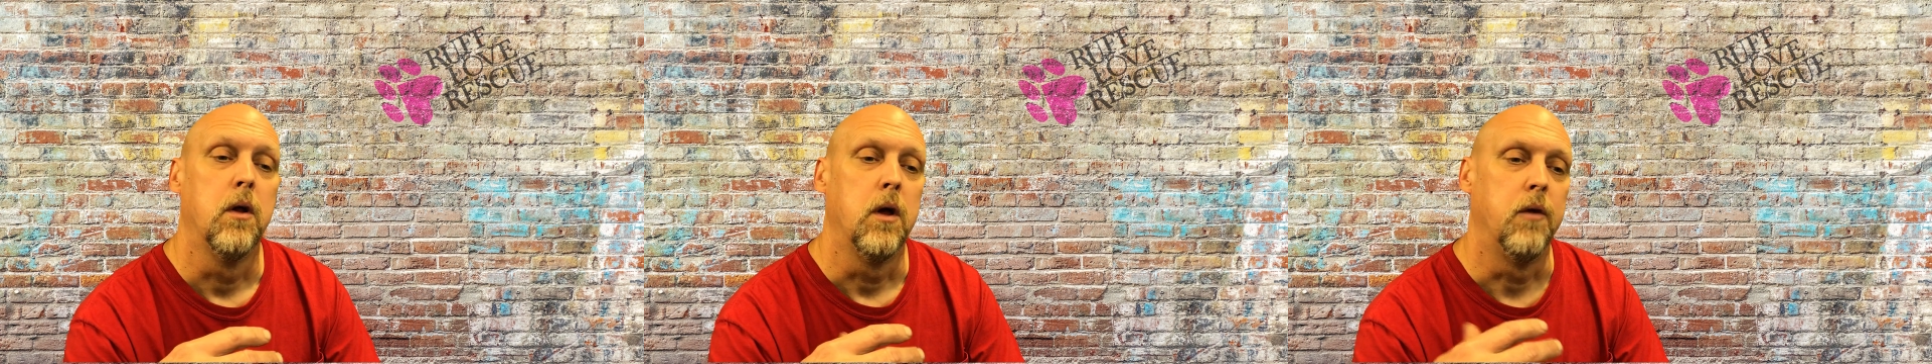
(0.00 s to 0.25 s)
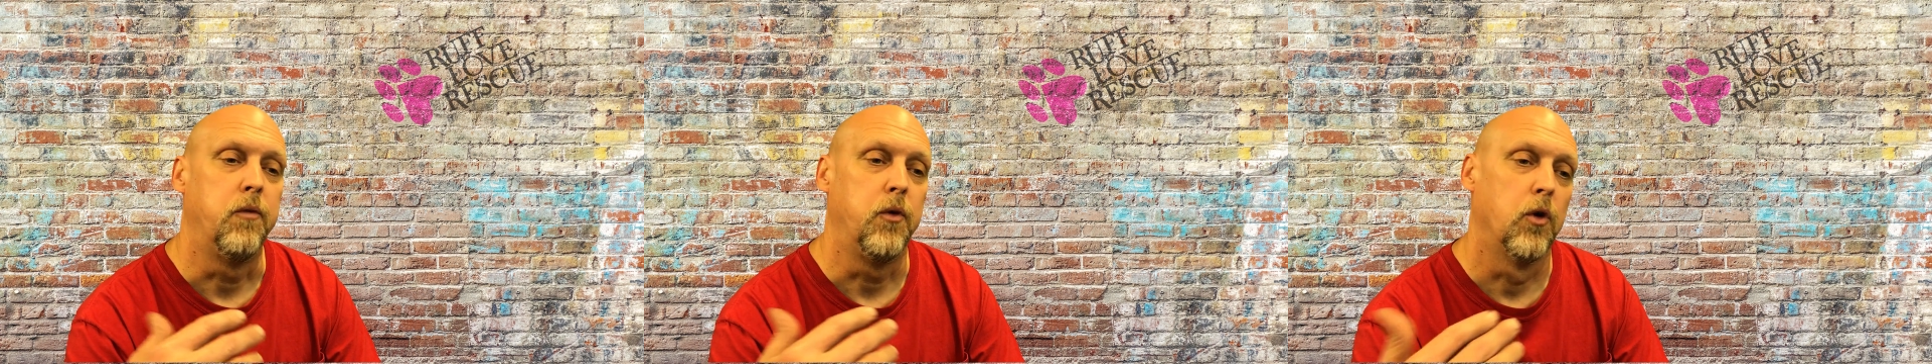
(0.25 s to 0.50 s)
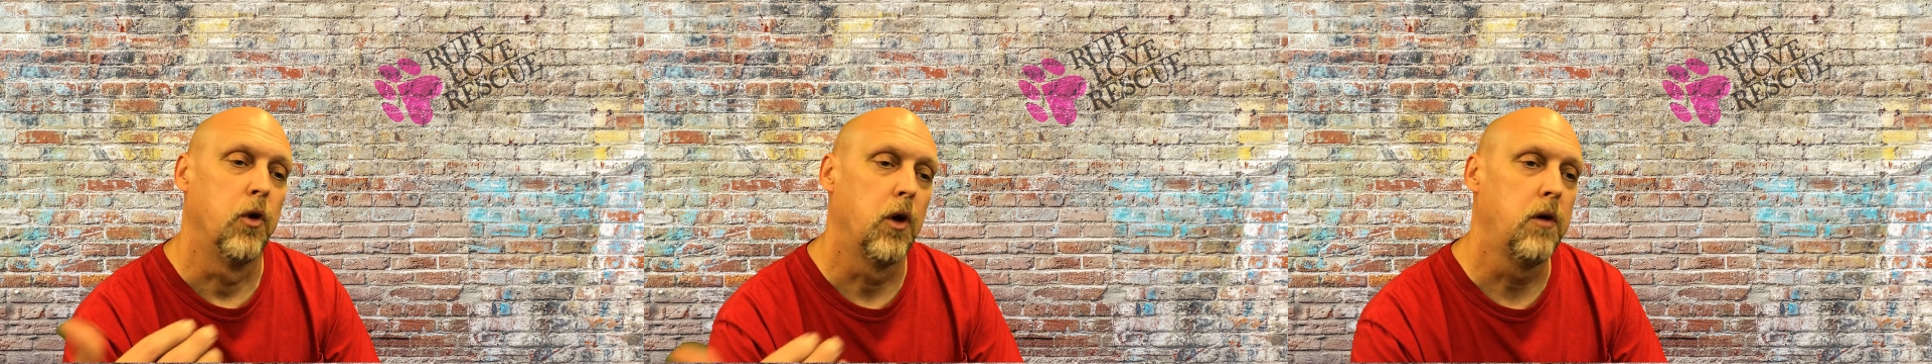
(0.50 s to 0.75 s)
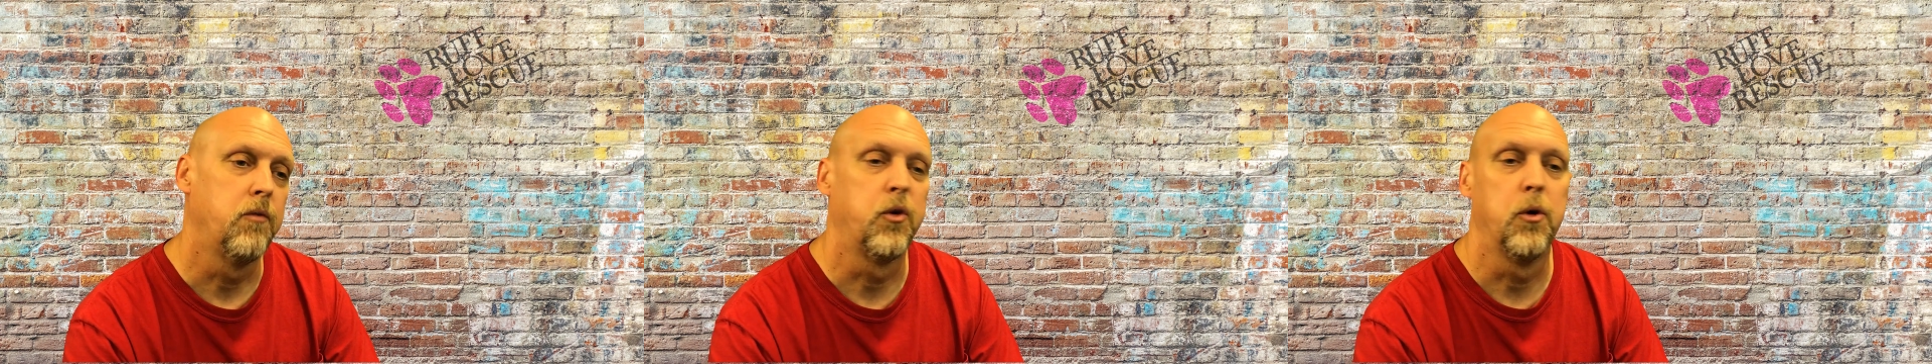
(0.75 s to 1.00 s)
If you're
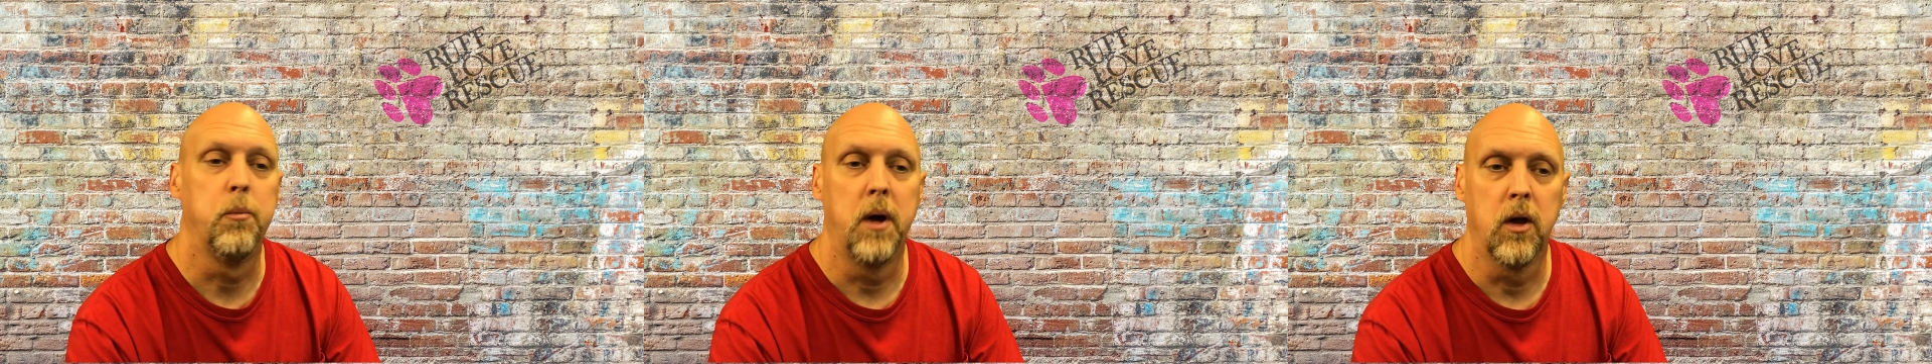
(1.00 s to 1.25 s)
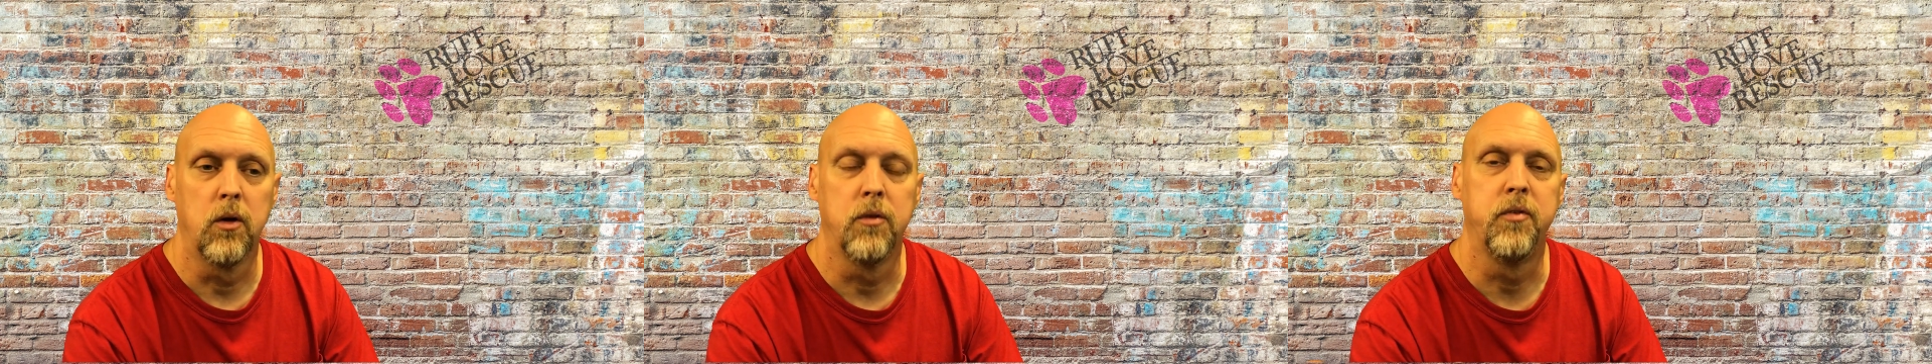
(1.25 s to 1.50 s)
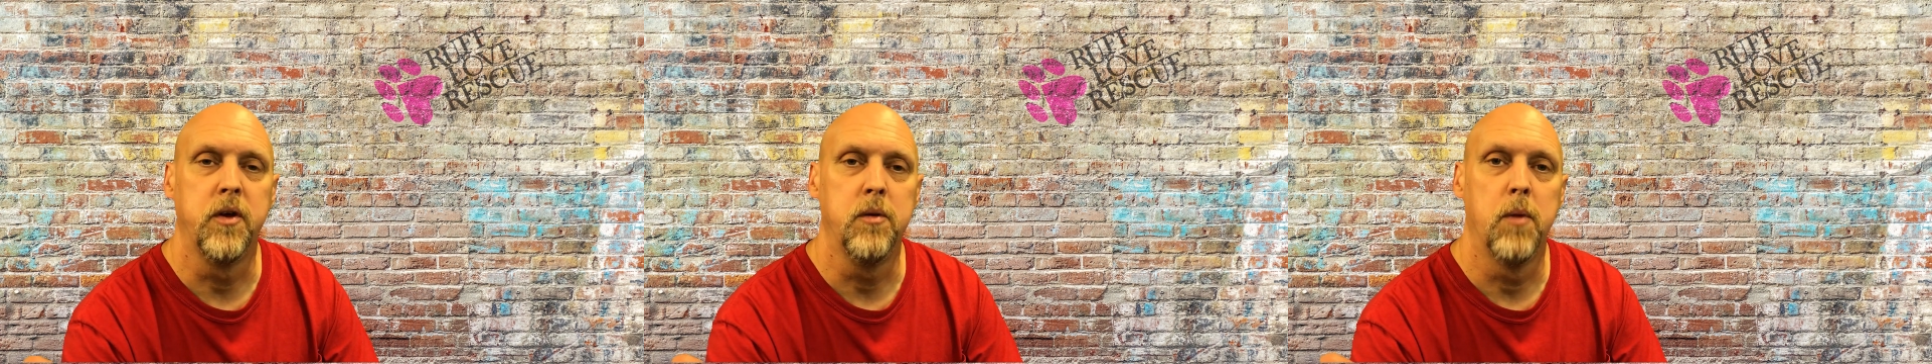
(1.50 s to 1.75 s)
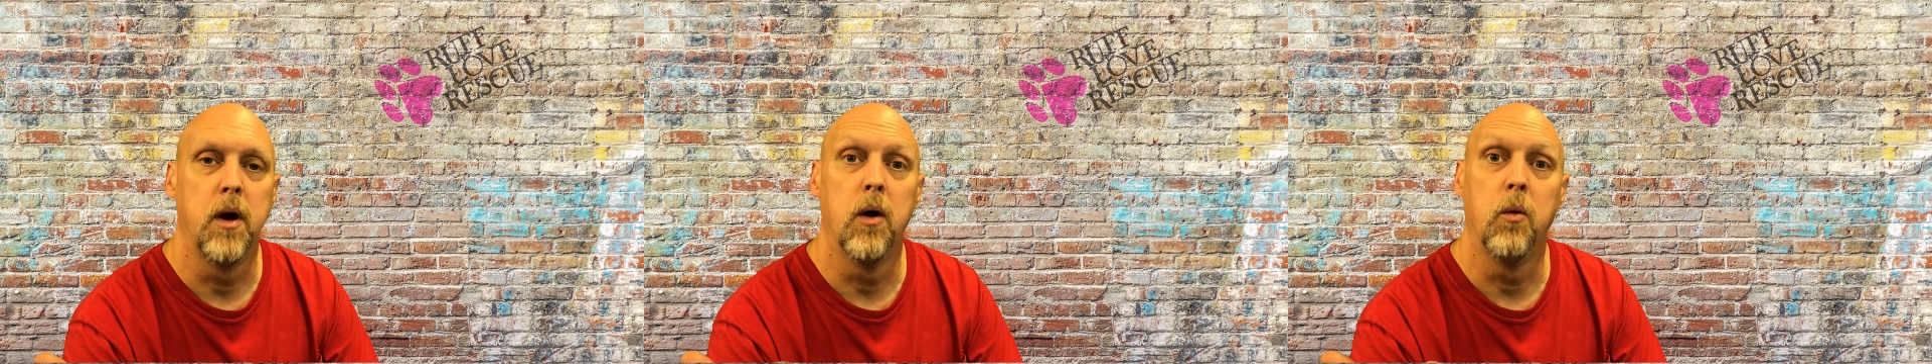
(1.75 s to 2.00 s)
looking for a male or a
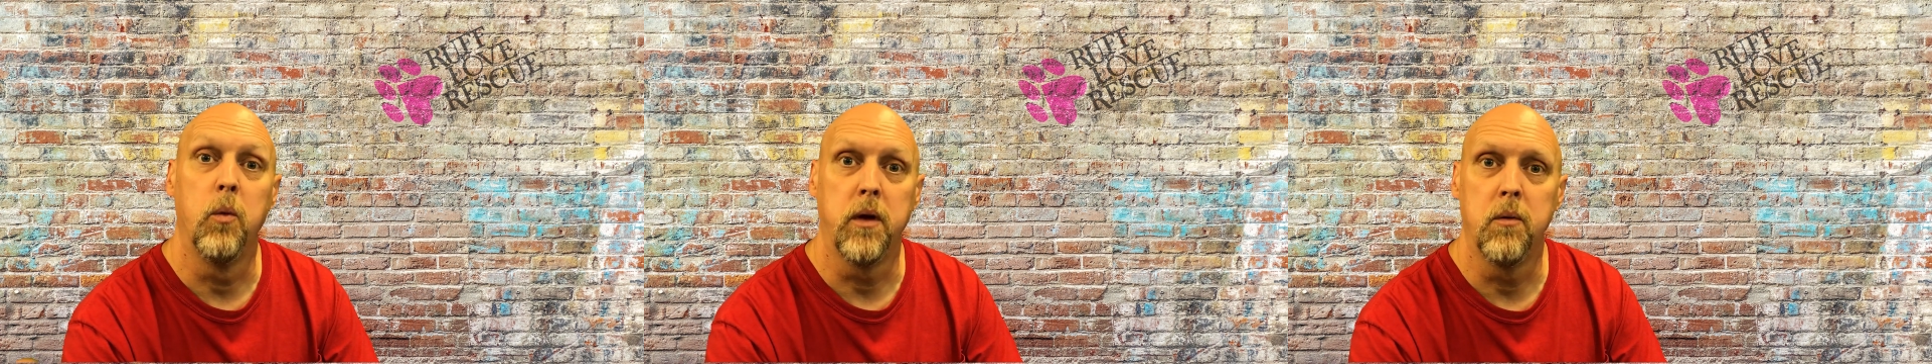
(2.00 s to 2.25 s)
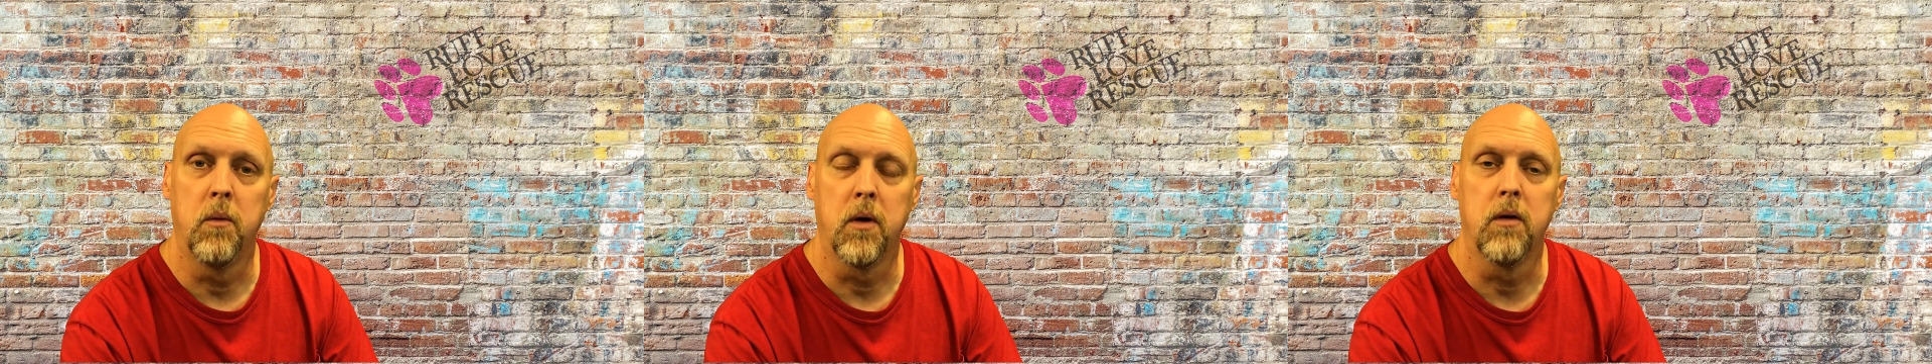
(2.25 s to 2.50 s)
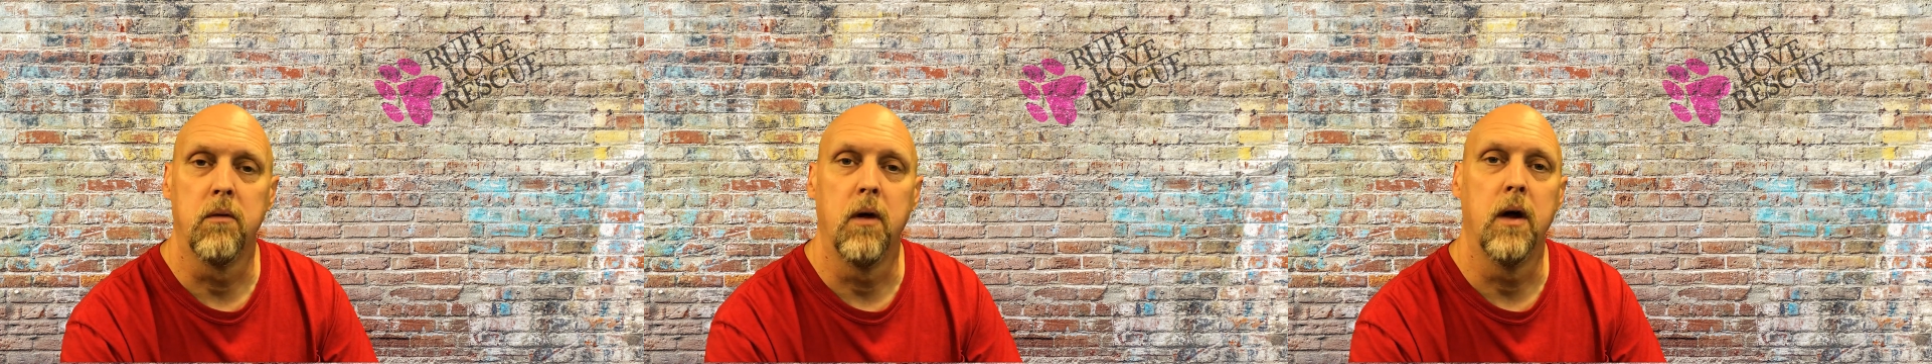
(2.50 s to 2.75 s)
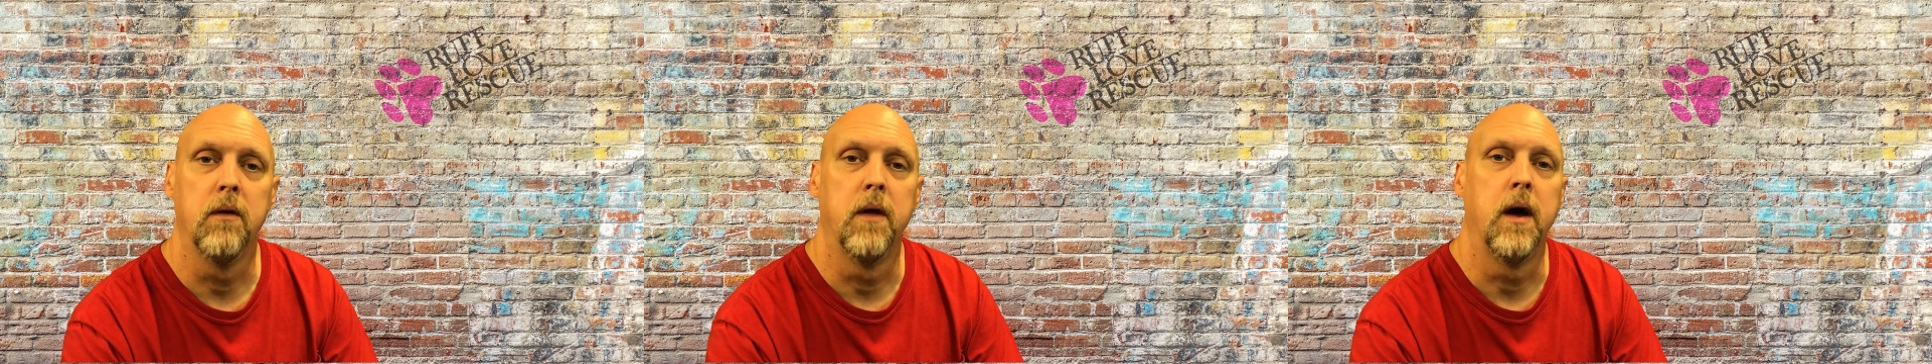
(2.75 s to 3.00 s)
female, we can work
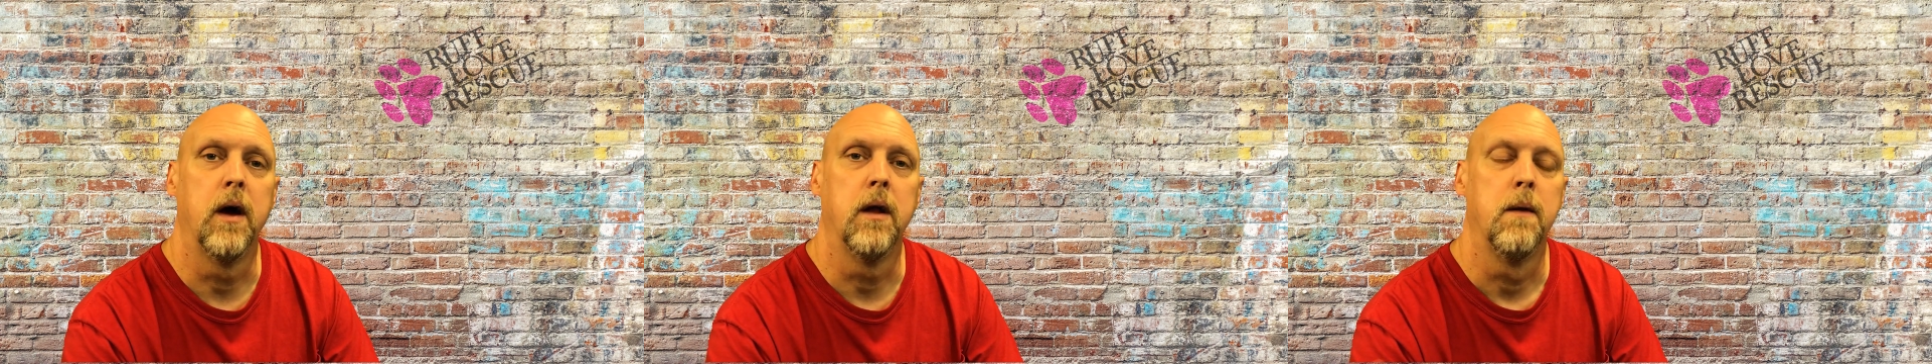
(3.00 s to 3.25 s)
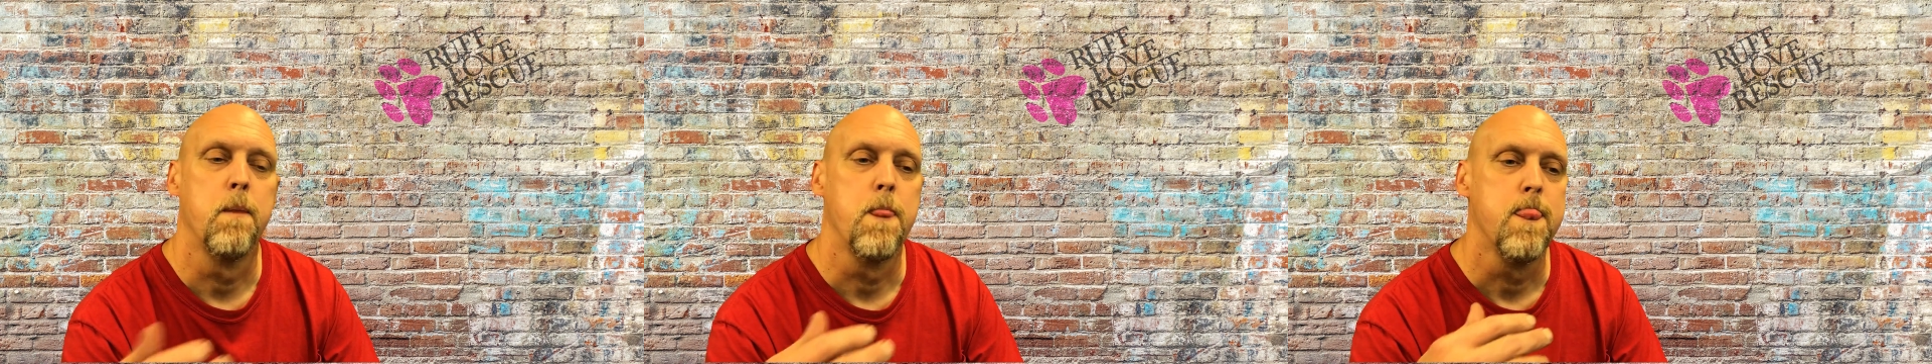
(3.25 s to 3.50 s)
around that.